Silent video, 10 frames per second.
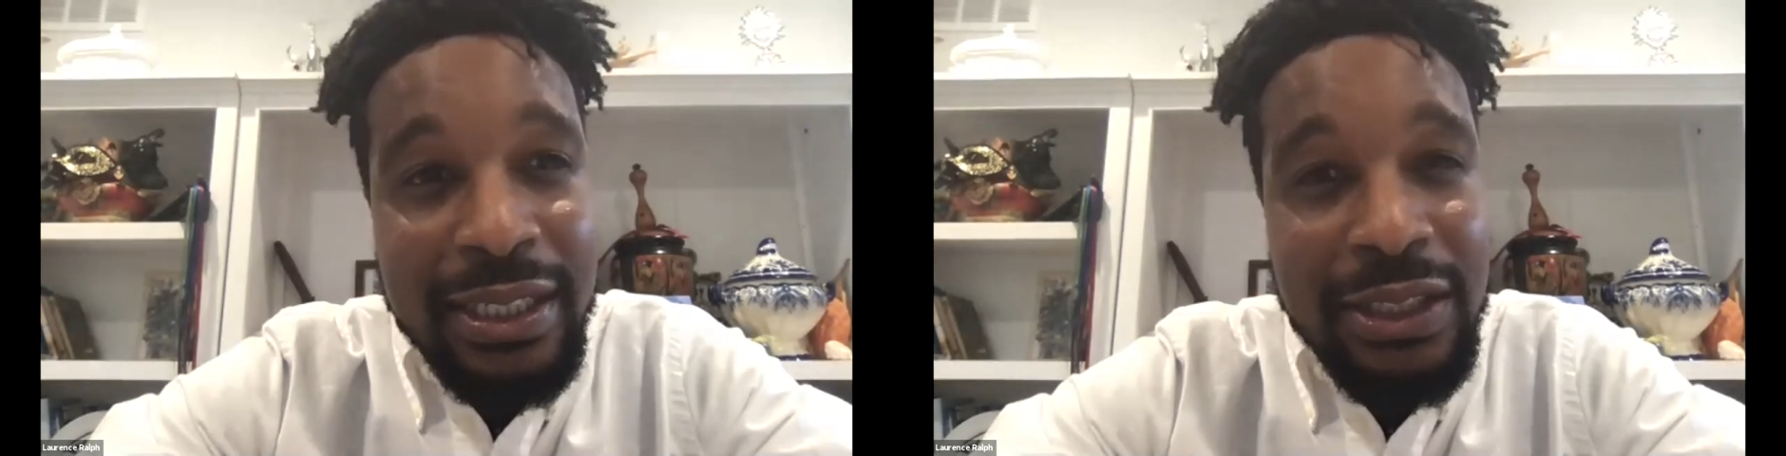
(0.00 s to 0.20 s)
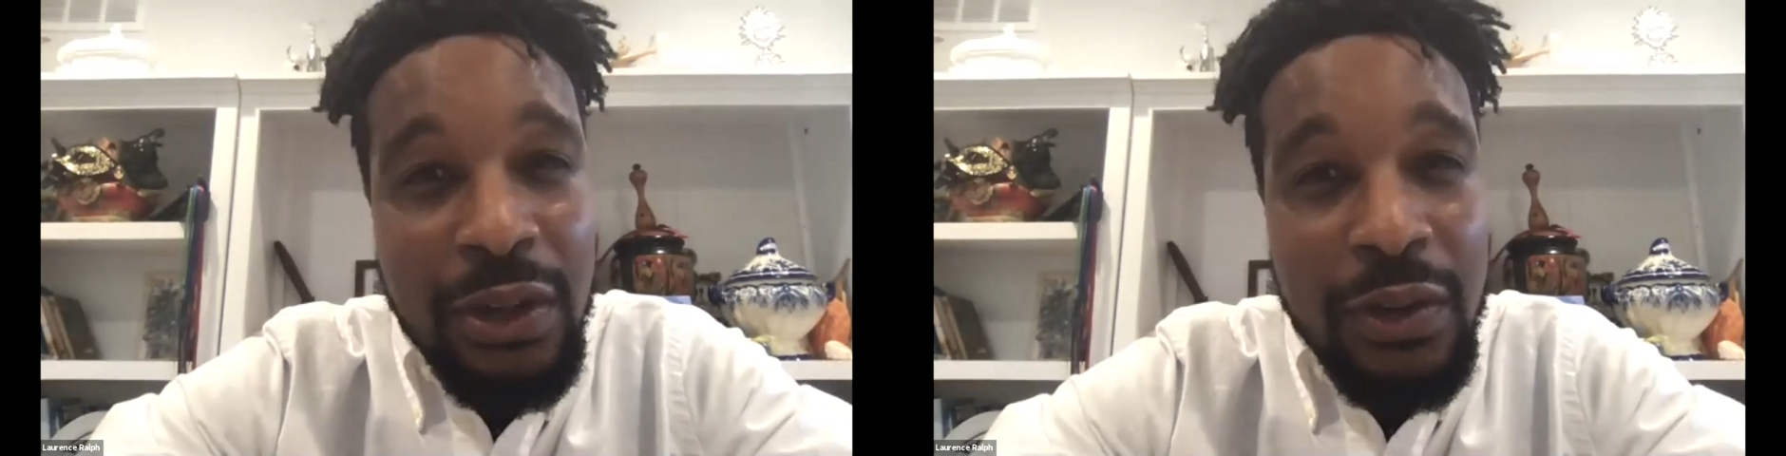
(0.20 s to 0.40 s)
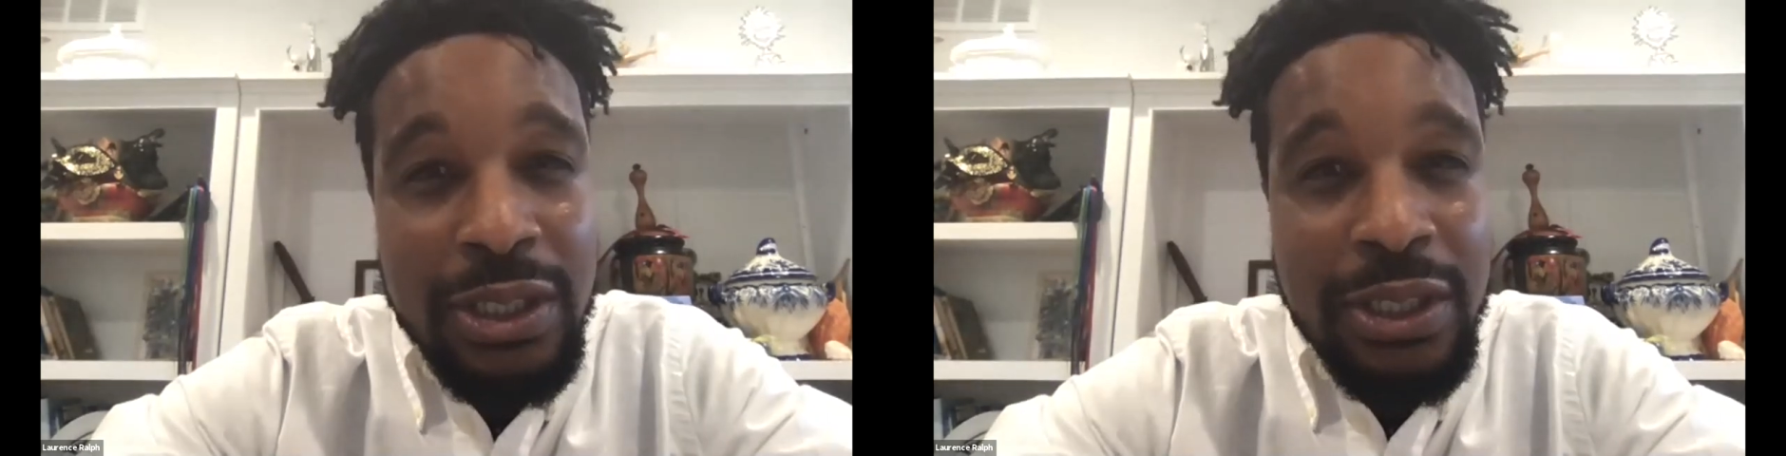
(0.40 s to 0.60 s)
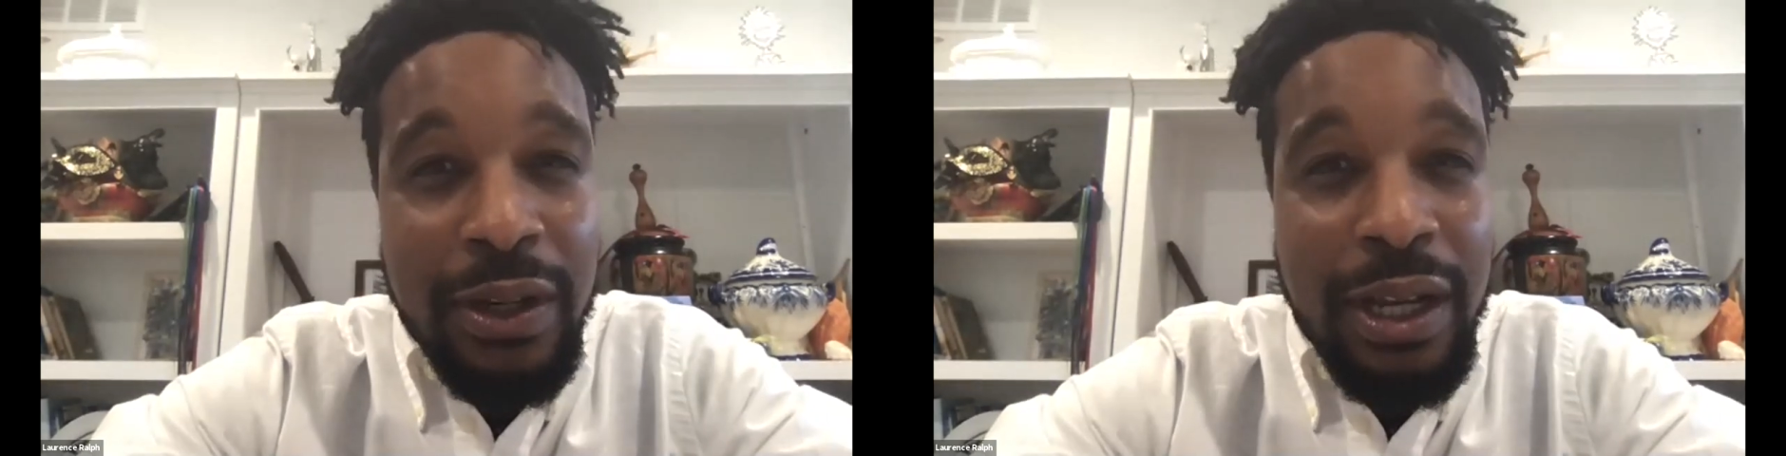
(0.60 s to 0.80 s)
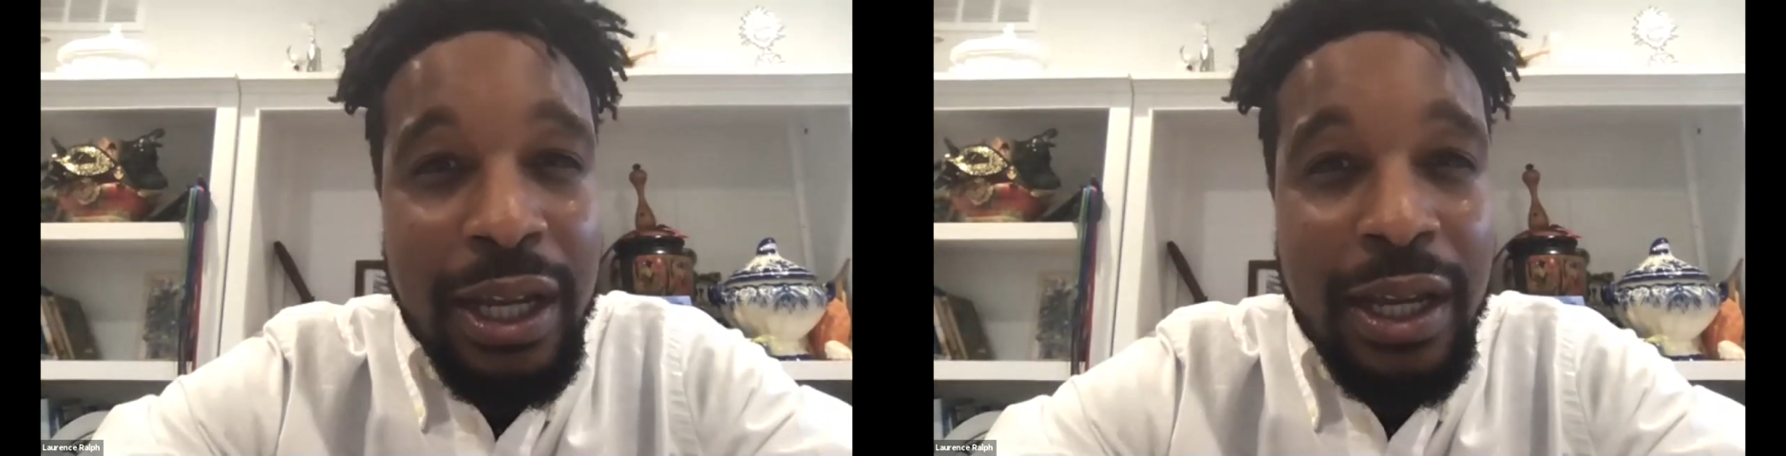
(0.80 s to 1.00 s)
And so a,
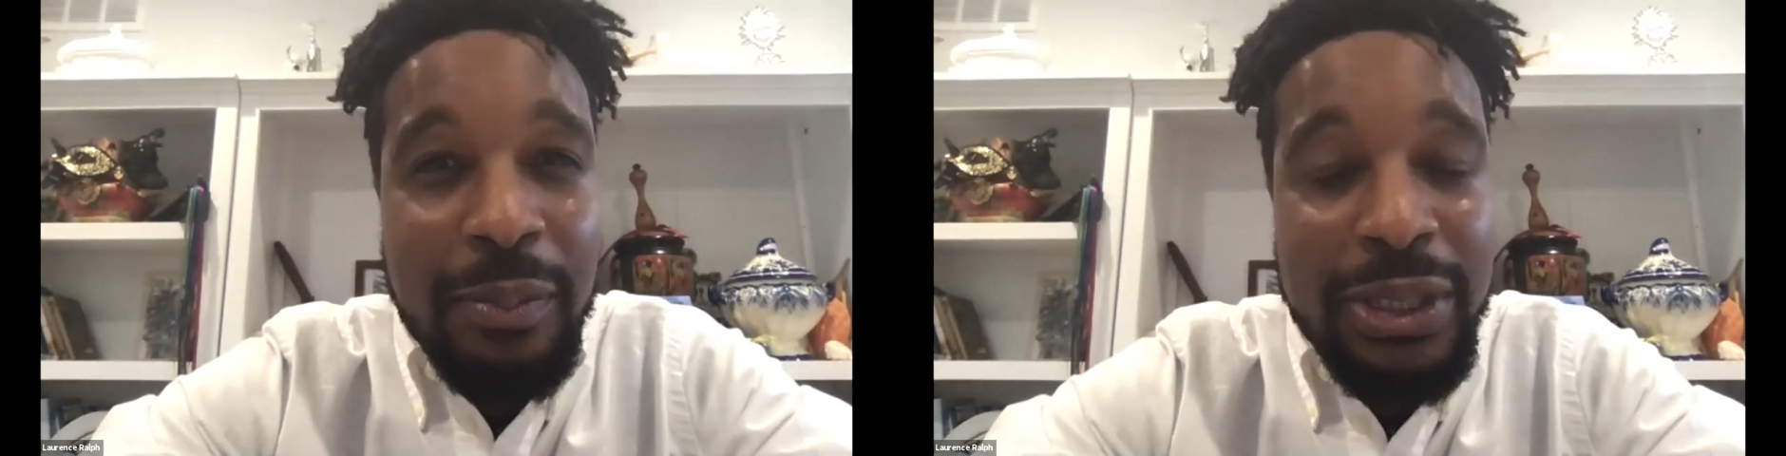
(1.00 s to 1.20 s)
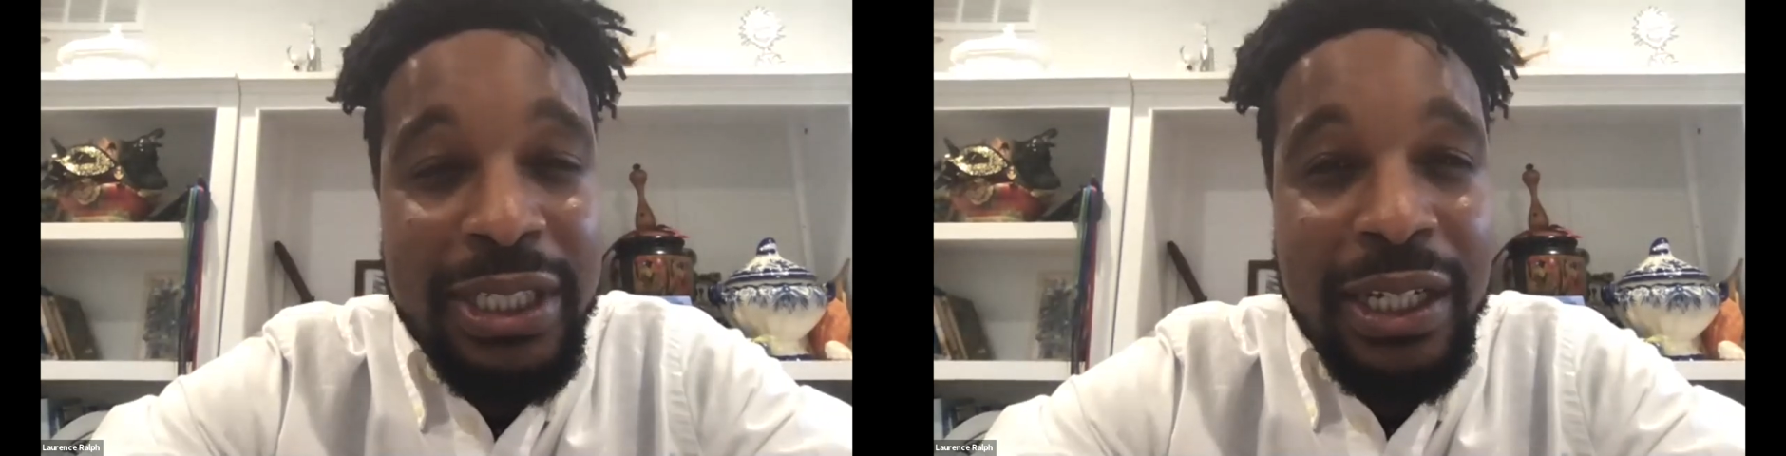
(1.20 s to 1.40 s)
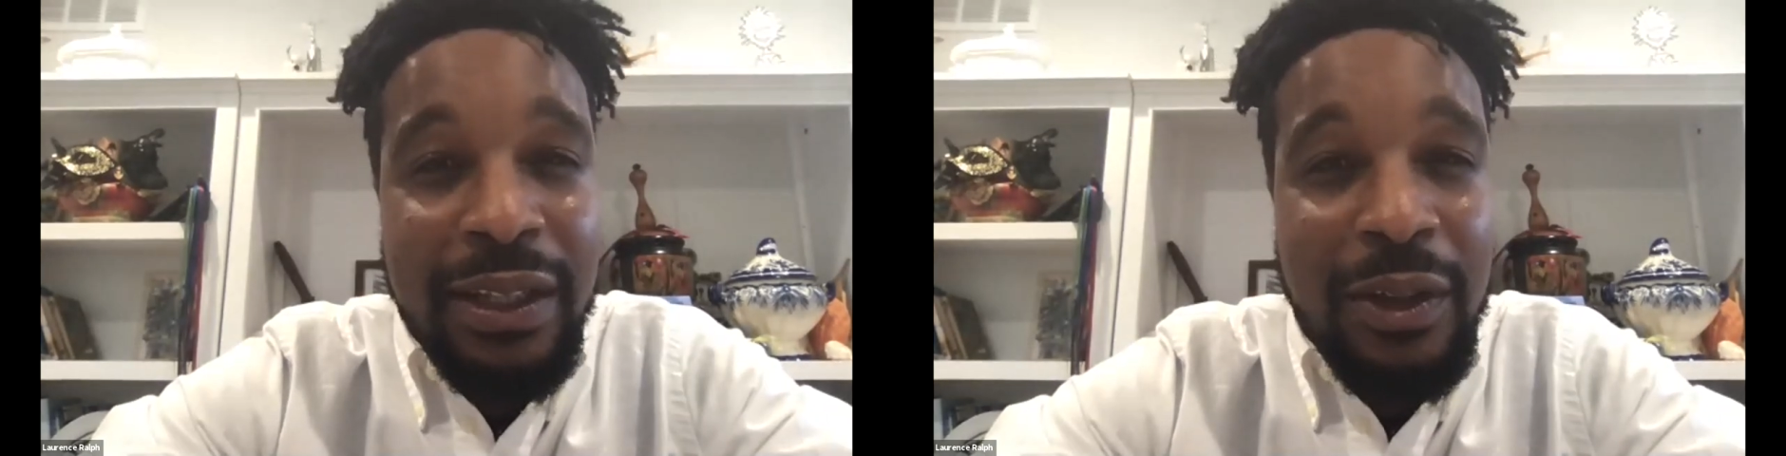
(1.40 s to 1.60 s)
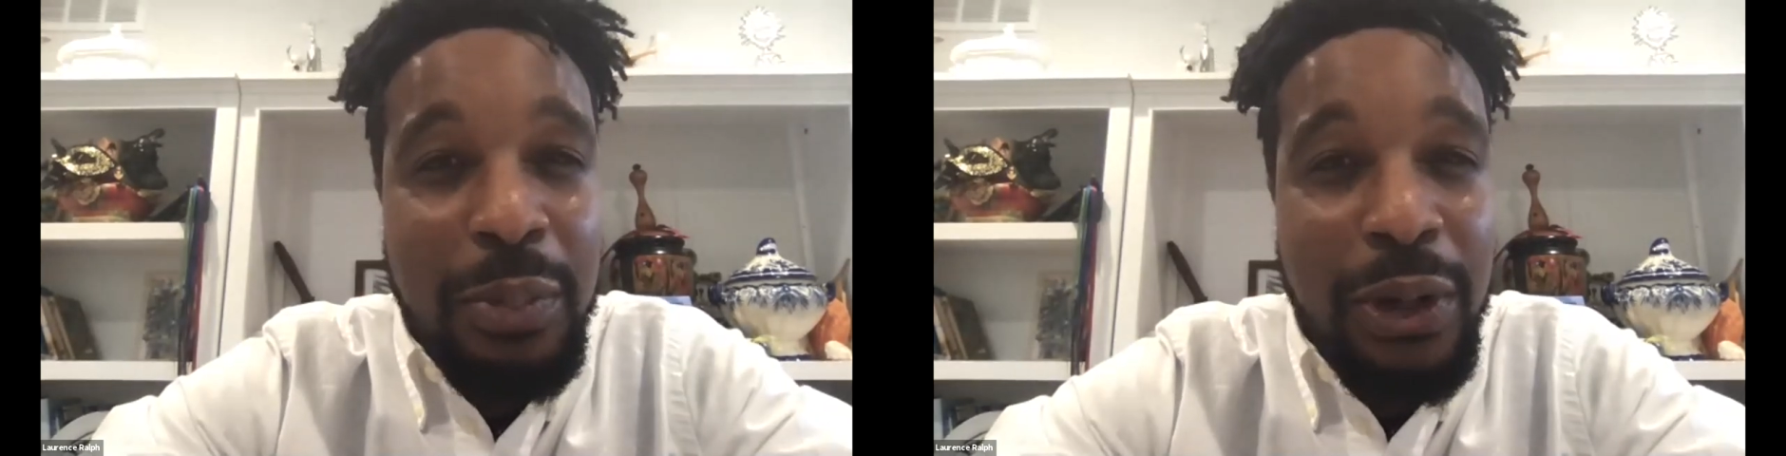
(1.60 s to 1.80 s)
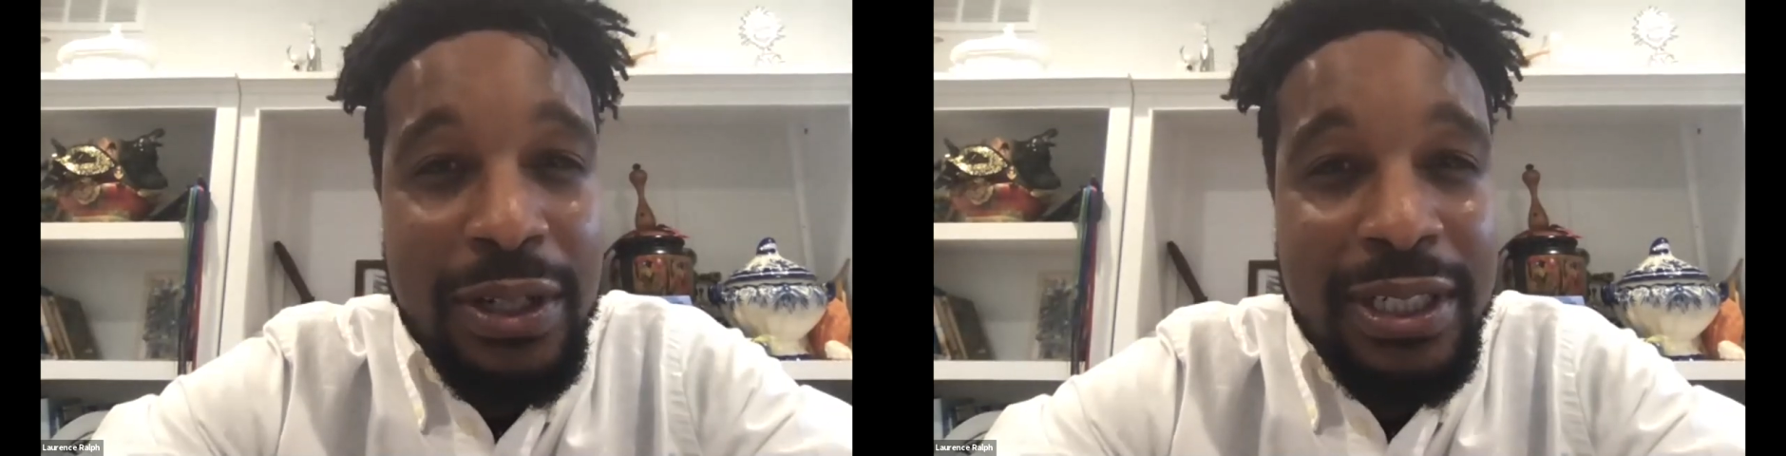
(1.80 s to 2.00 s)
cert- a particular
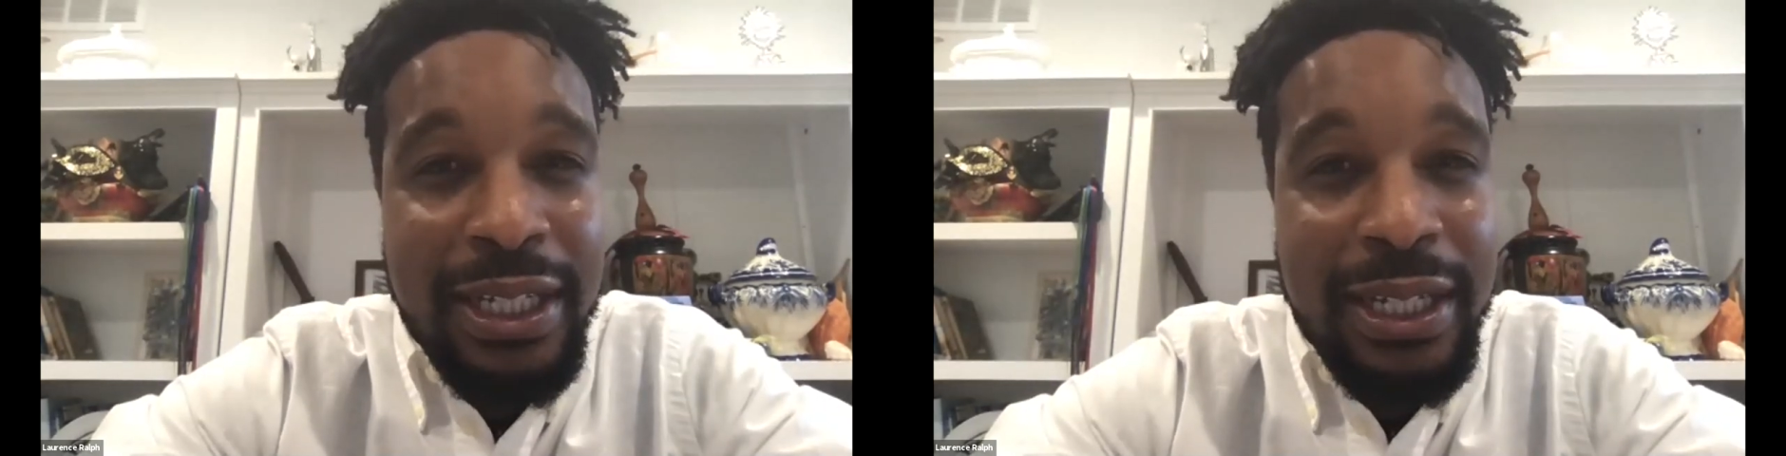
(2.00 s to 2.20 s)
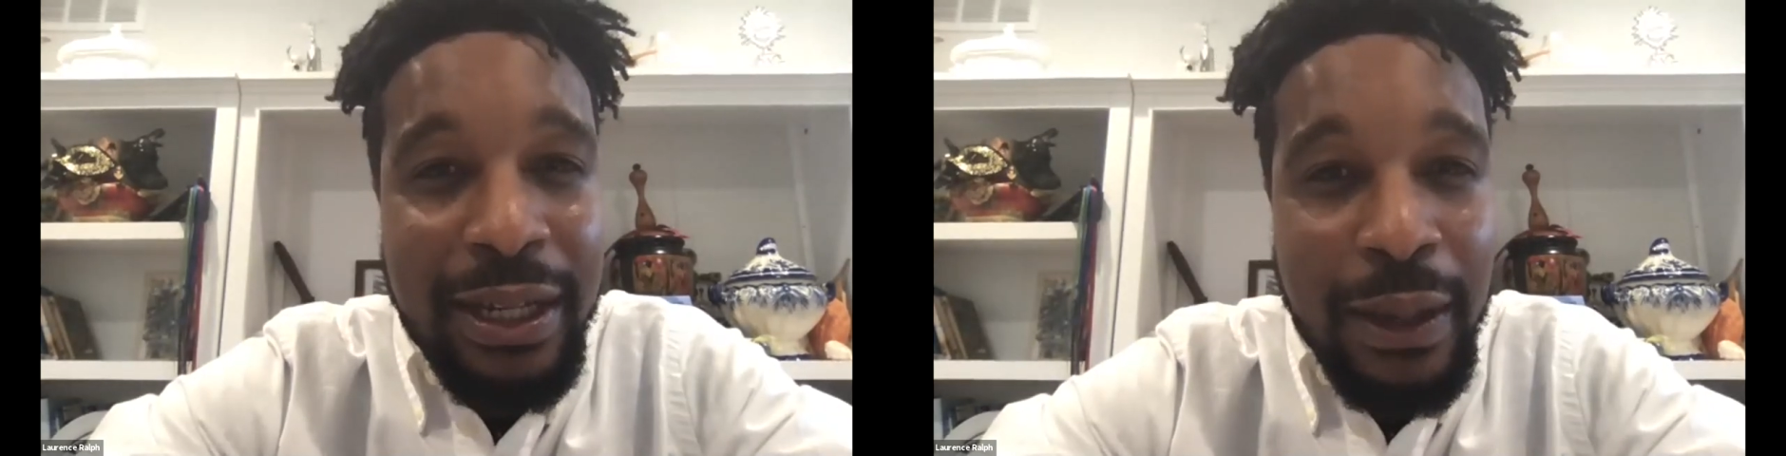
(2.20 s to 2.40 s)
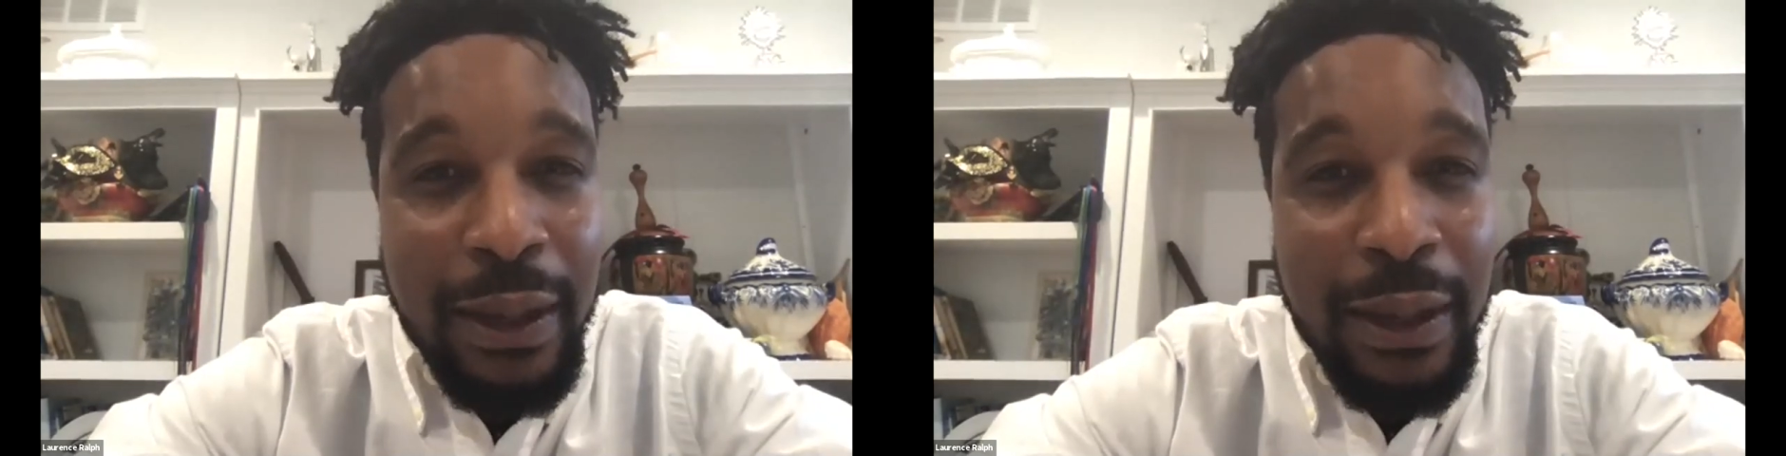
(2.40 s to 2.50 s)
person